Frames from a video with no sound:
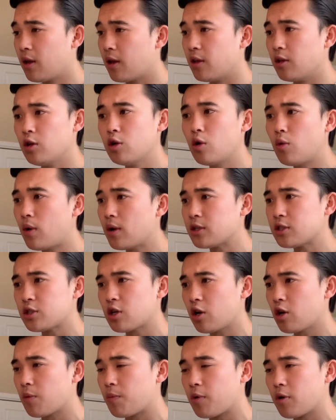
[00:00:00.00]
And you don't want to
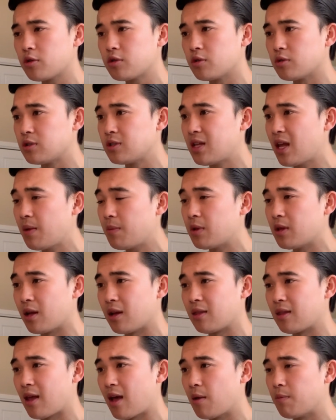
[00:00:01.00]
start your personal statement
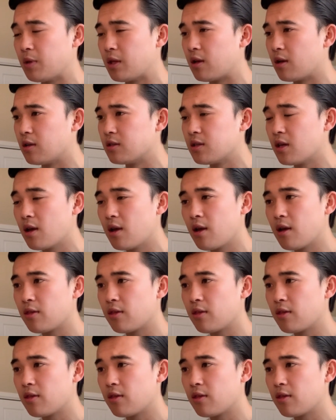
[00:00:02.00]
like that because